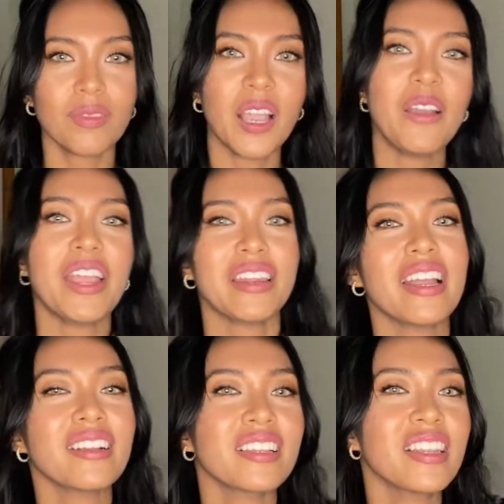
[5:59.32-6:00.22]
All right,
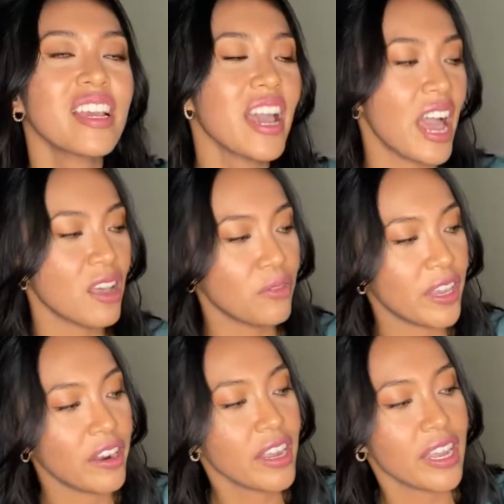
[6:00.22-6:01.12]
next thing I have
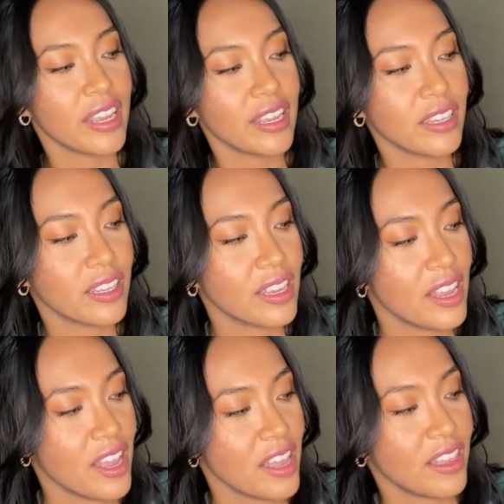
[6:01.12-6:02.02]
here is
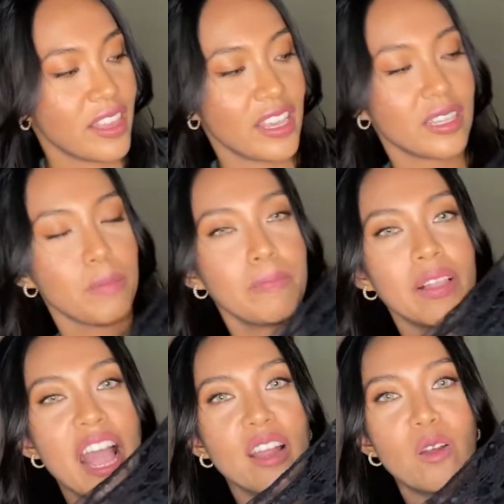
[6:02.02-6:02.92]
this
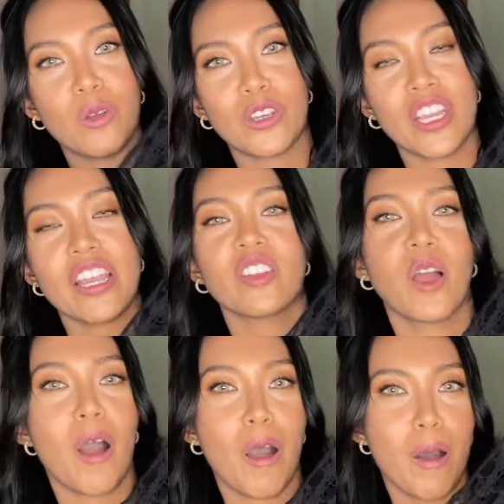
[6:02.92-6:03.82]
black crochet
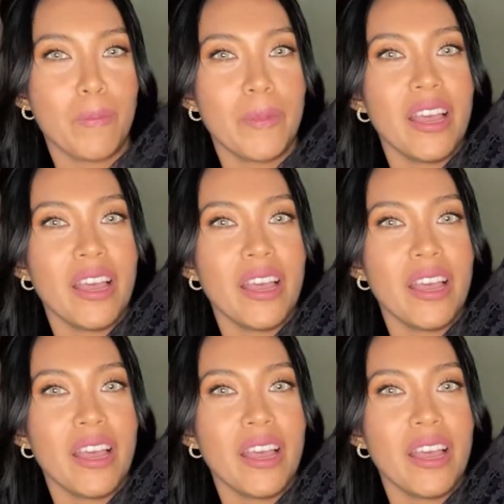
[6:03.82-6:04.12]
top,